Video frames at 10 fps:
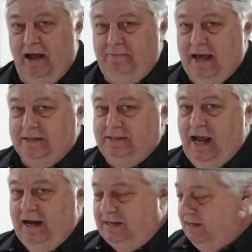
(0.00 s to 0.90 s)
I'm not a
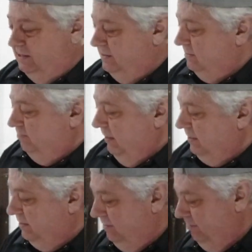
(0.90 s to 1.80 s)
scientist,
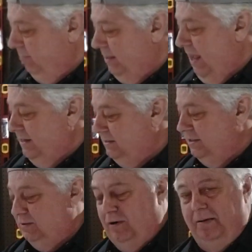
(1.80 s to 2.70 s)
but but that's
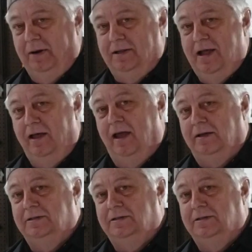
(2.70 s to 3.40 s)
just what I'm going to tell you.